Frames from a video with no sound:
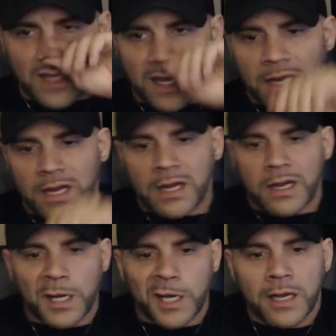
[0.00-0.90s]

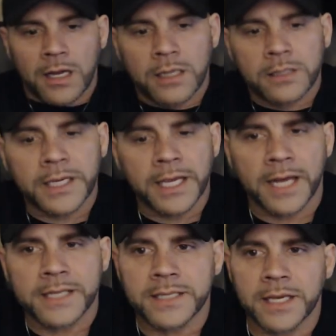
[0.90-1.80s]
Uh, hang
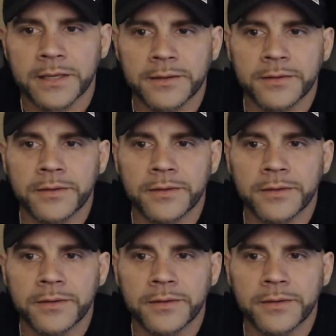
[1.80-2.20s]
on a second.